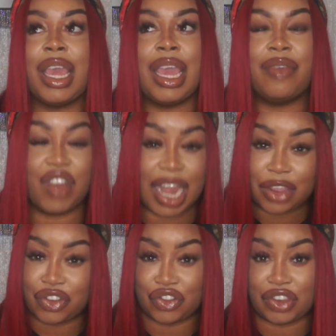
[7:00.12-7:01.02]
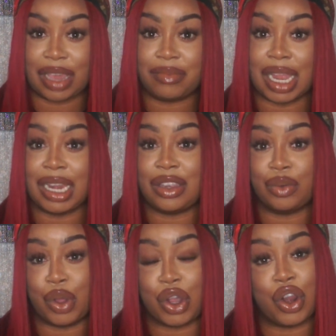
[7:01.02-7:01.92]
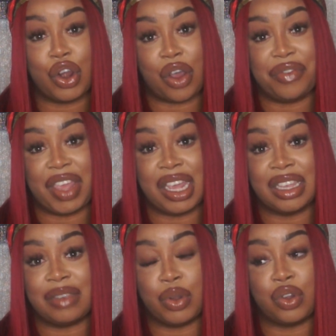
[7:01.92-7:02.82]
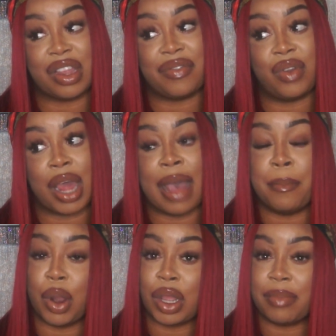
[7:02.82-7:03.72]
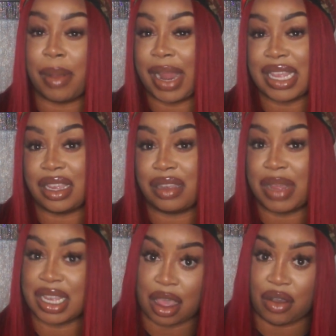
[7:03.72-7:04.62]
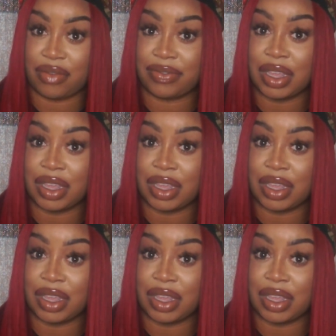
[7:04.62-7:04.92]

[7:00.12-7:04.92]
in relationships I need to work on a lot of things, because I feel like I'm blocking my blessings myself.